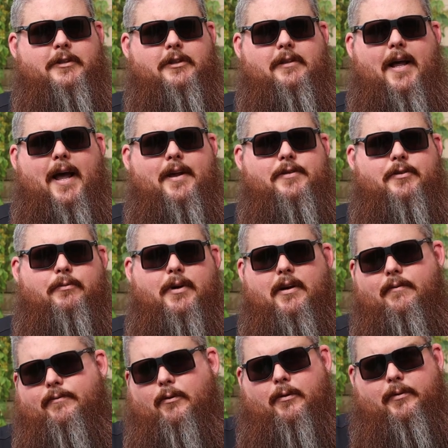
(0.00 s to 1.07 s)
glass
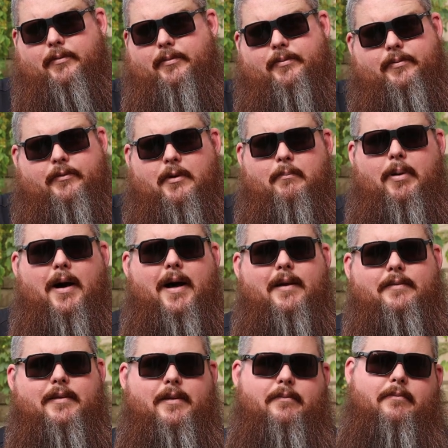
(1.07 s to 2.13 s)
reinforced
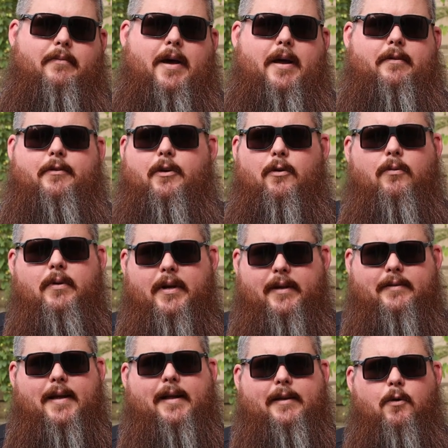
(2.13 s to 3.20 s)
composite. I don't know
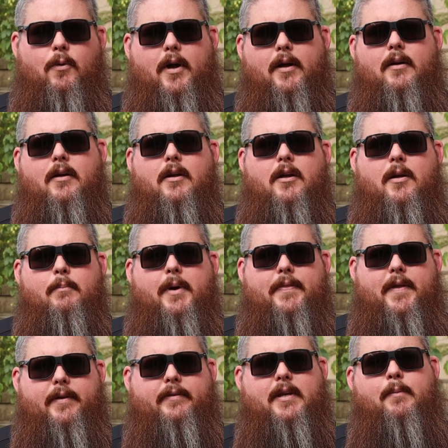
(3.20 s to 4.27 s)
exactly what, but
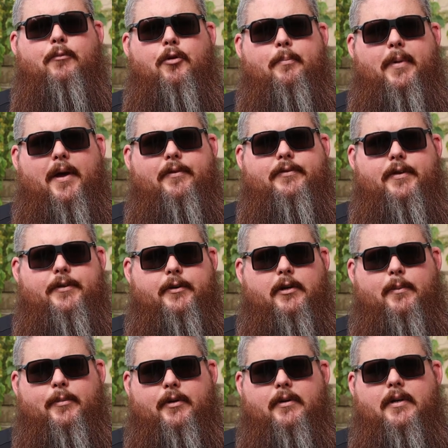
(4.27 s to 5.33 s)
they seem robust and
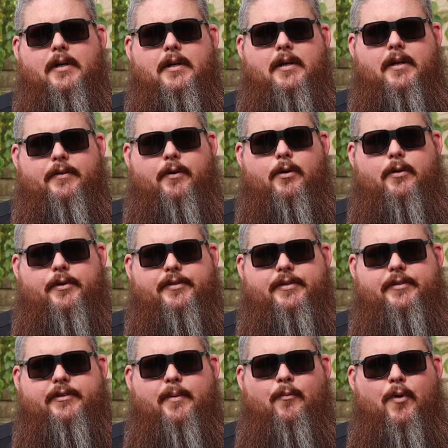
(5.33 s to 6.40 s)
durable. The whole
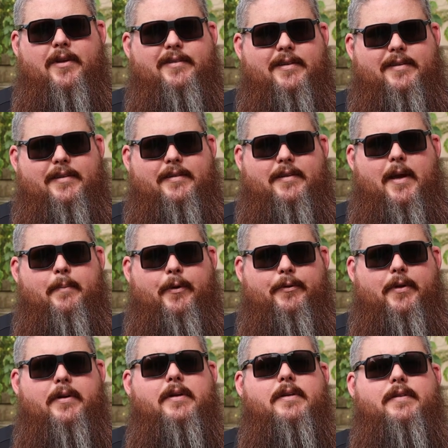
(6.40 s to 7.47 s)
system, once it's
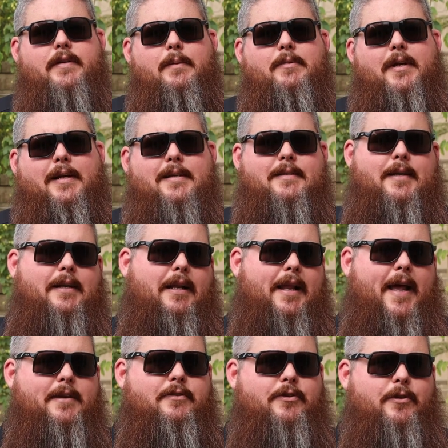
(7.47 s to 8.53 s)
assembled, seems like it's going to
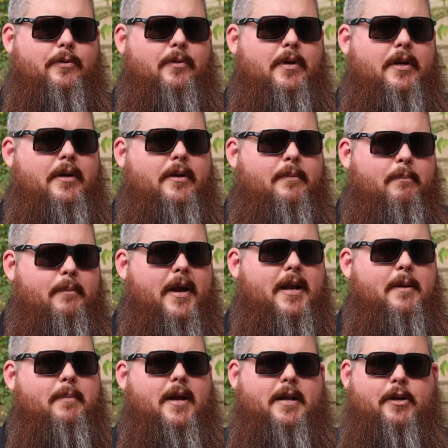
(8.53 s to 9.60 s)
last you
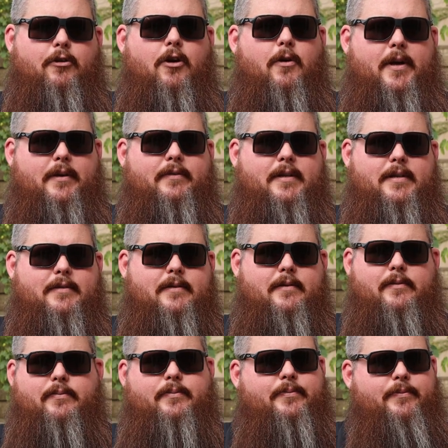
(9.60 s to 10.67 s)
many, many growing
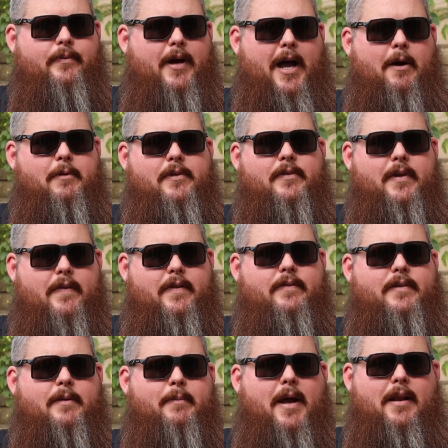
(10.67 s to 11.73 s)
seasons. I would say
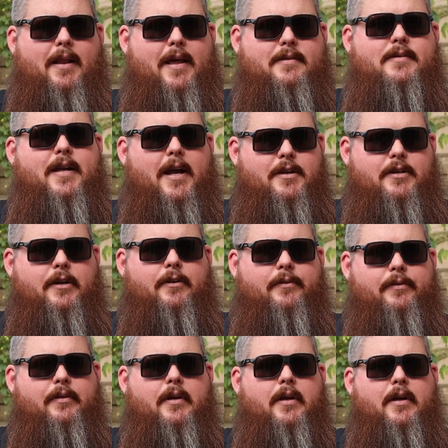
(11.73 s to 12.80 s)
this thing might last 10
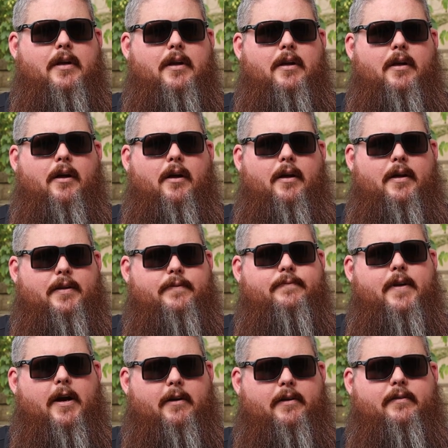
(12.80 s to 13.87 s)
years. It's
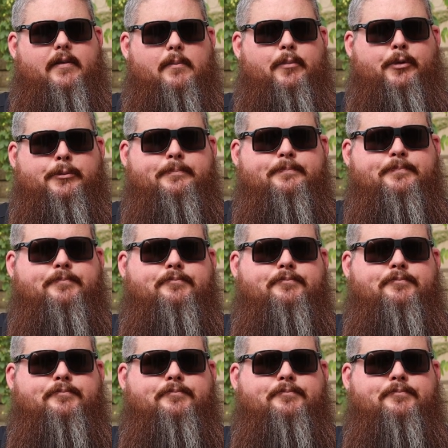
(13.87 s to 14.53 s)
very simple.